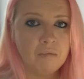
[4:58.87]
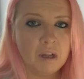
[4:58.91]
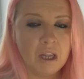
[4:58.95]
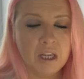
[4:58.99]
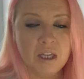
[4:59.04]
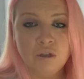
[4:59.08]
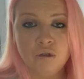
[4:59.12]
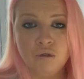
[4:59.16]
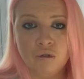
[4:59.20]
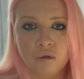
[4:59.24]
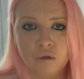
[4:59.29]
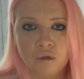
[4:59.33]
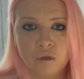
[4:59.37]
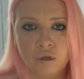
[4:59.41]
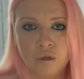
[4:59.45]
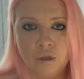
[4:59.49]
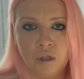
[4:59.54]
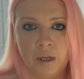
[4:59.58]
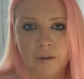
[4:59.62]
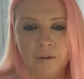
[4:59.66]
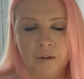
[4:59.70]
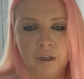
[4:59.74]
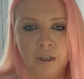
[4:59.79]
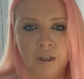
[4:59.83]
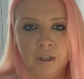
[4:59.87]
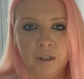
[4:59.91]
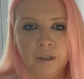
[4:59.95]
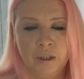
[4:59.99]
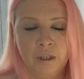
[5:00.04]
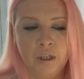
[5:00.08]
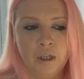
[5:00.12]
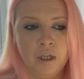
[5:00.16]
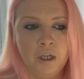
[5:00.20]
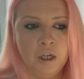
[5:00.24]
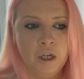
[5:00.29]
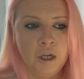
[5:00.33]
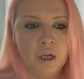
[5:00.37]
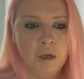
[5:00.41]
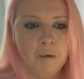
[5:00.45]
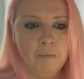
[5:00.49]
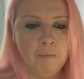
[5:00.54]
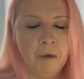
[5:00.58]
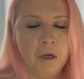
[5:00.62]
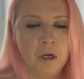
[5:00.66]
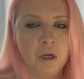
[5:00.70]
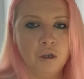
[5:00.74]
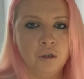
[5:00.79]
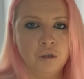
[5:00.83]
instructions on there,
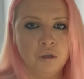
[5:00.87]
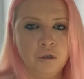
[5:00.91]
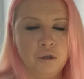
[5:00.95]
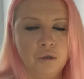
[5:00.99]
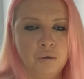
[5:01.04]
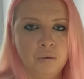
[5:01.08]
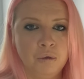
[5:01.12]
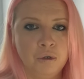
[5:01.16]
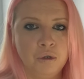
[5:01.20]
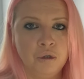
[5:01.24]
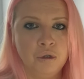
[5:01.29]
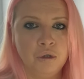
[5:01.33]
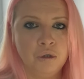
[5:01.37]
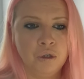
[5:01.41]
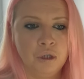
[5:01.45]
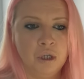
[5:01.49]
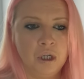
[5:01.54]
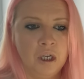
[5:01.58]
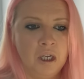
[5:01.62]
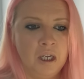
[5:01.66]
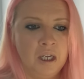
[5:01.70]
because there was